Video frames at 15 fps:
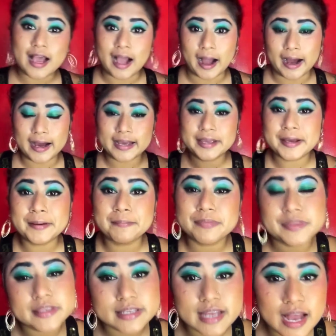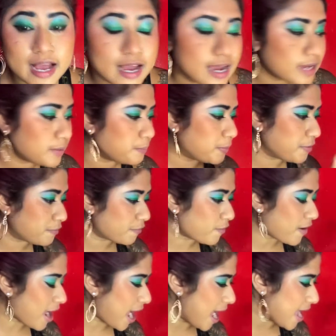I am done. Before
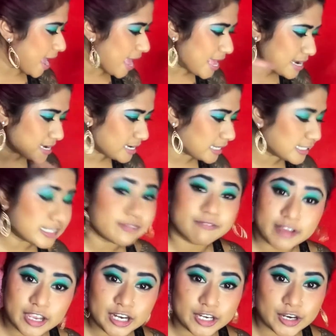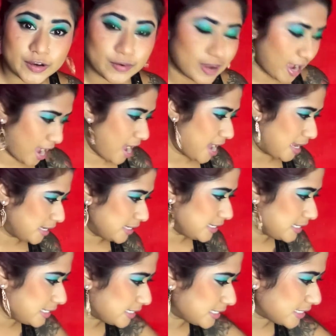I end this video,
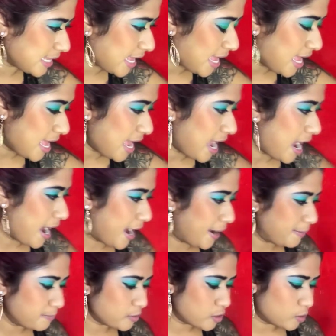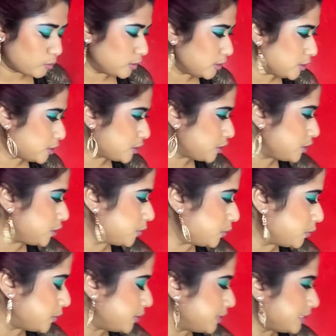guys, I'm going to
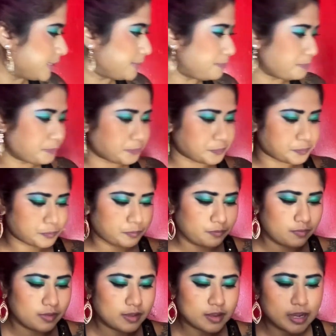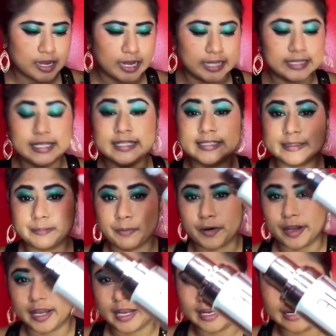use a little
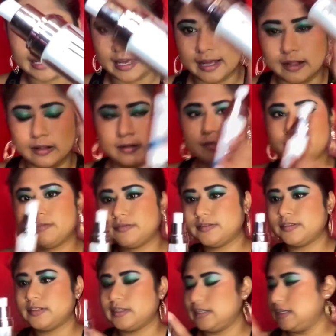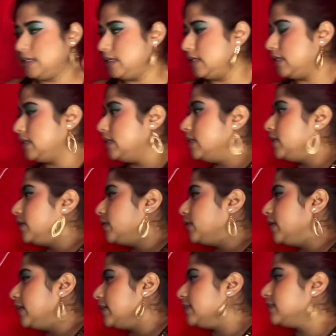spray, the e.l.f. I'll go
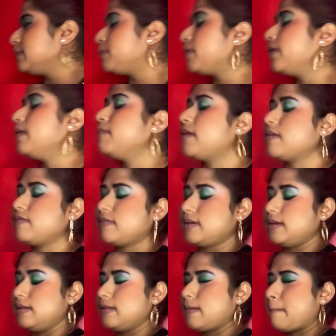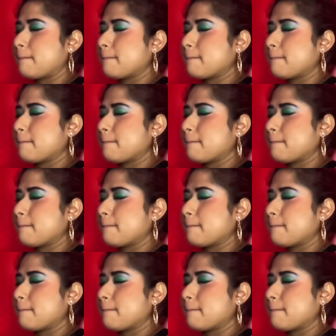ahead and spray my face.